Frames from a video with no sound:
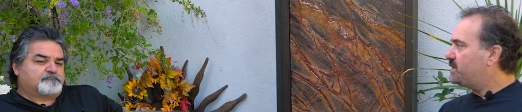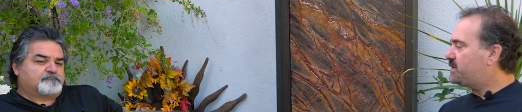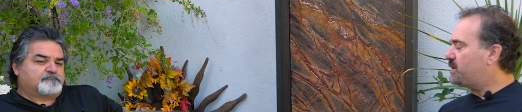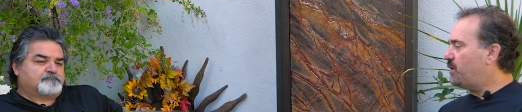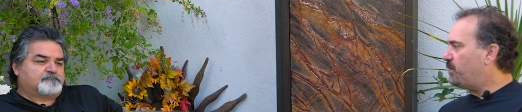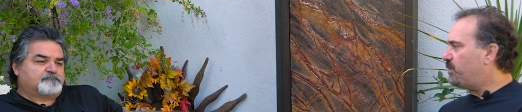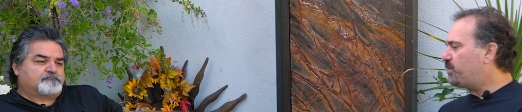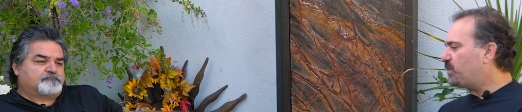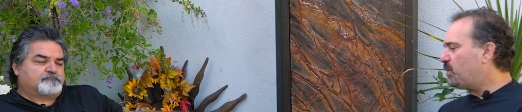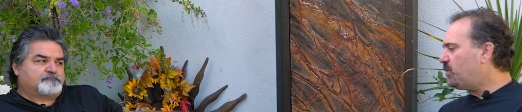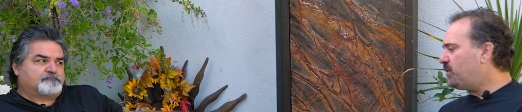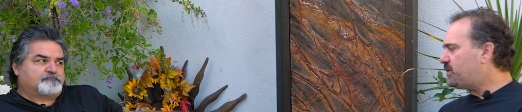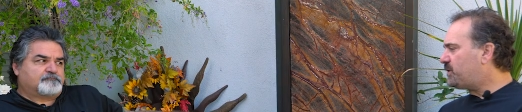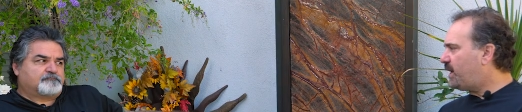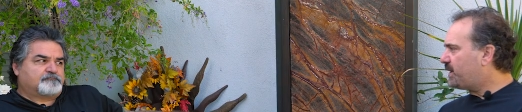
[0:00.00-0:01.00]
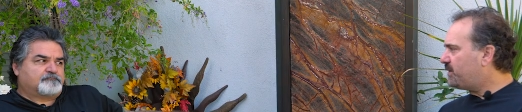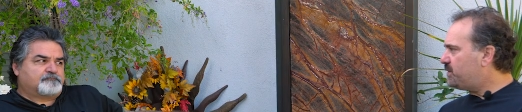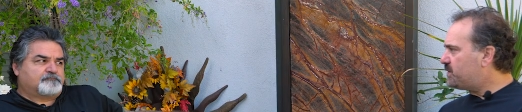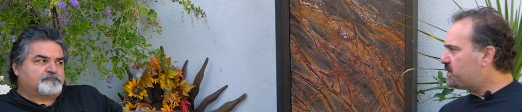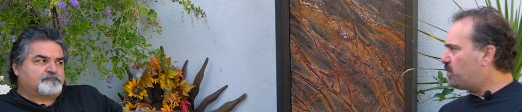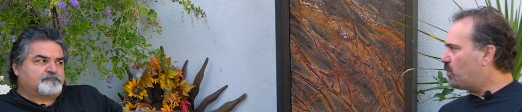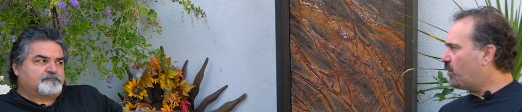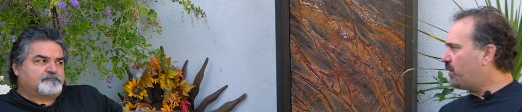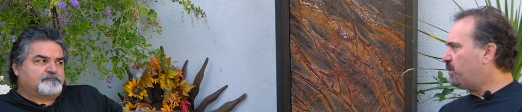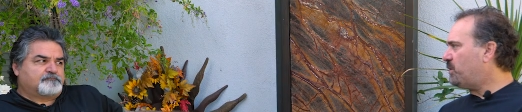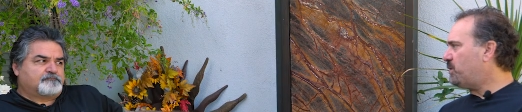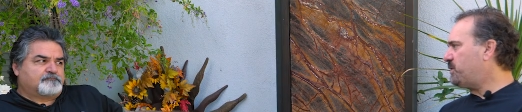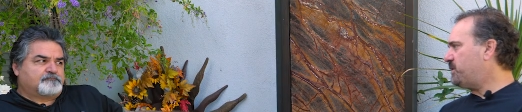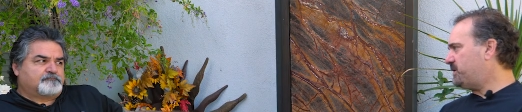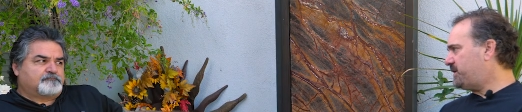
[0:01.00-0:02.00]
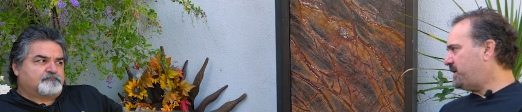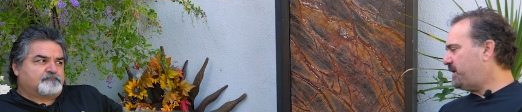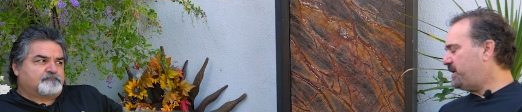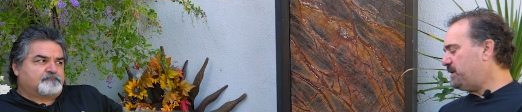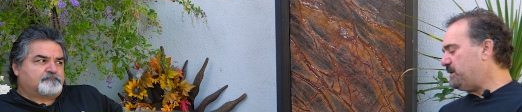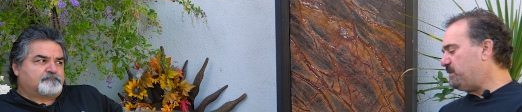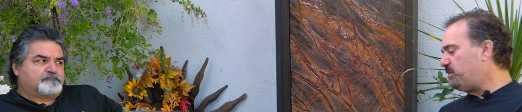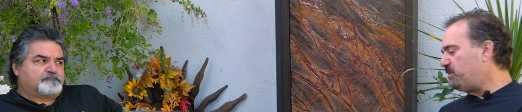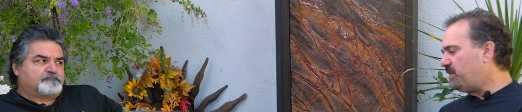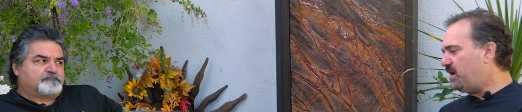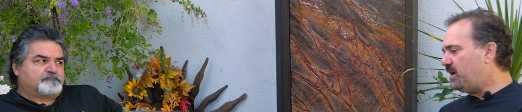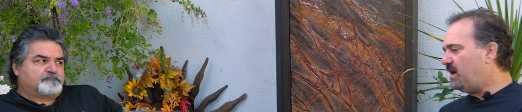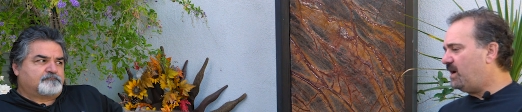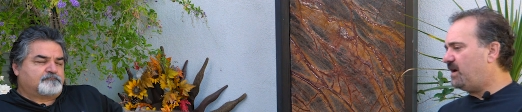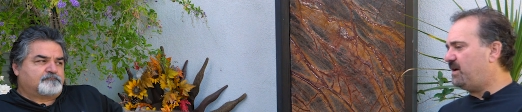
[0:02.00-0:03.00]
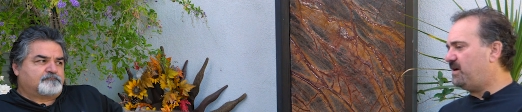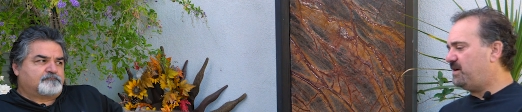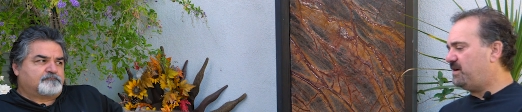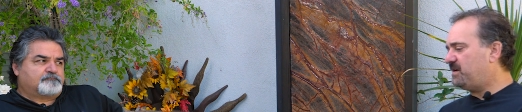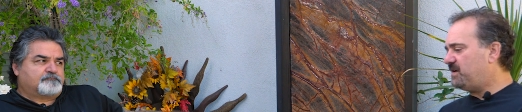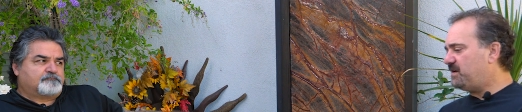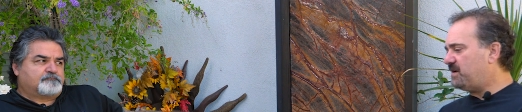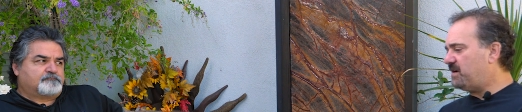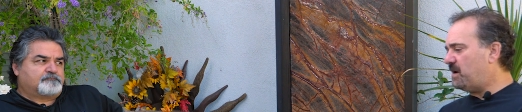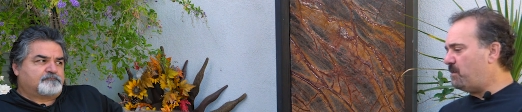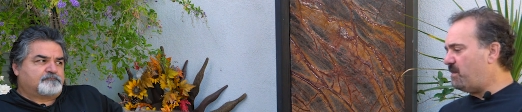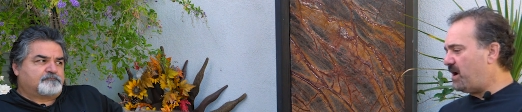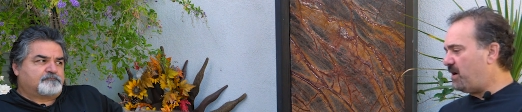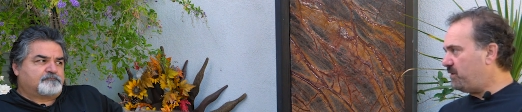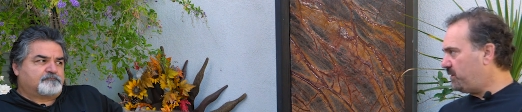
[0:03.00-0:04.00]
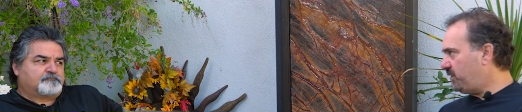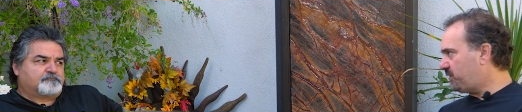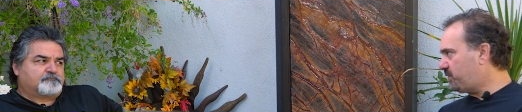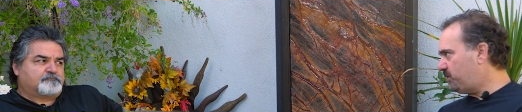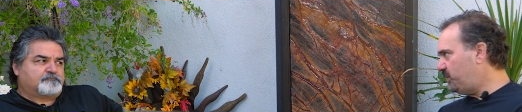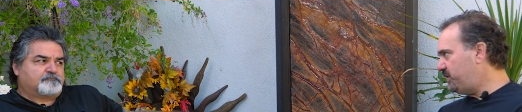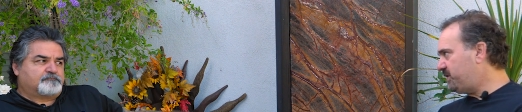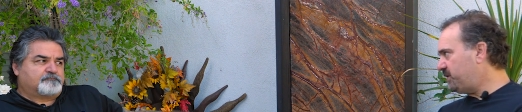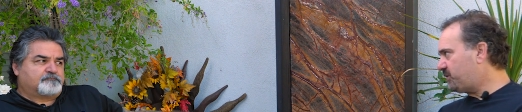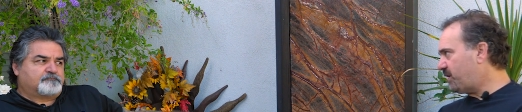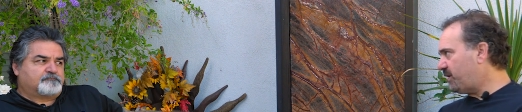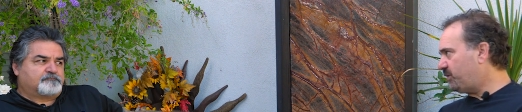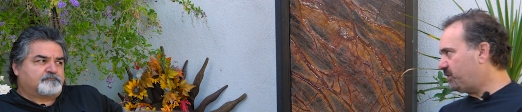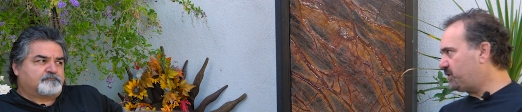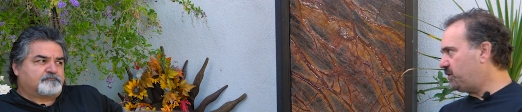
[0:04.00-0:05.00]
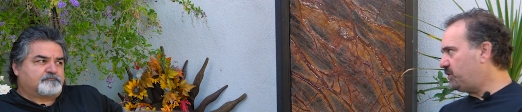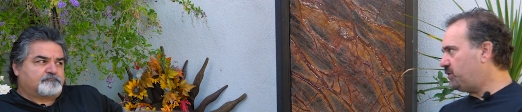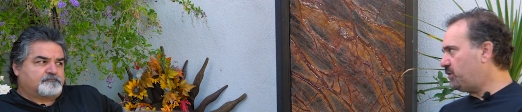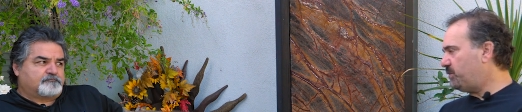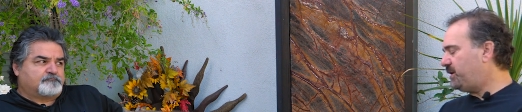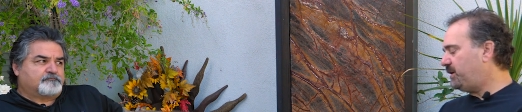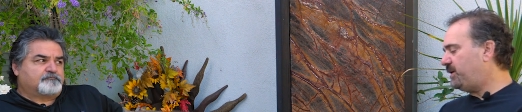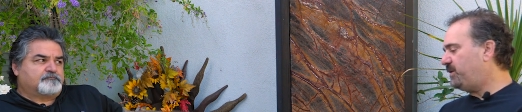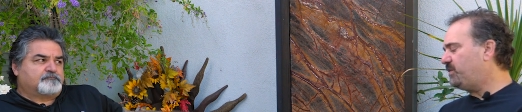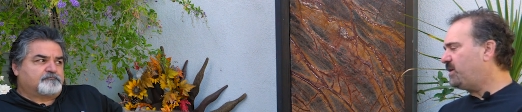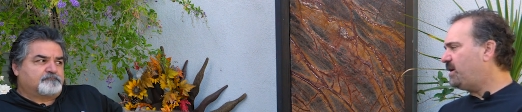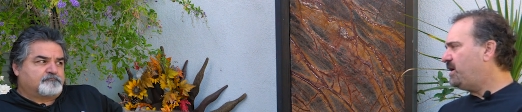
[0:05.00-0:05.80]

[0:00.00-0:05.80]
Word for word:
Speaker 1: So we were talking this morning while we were setting up uh, about your recent travels to Germany.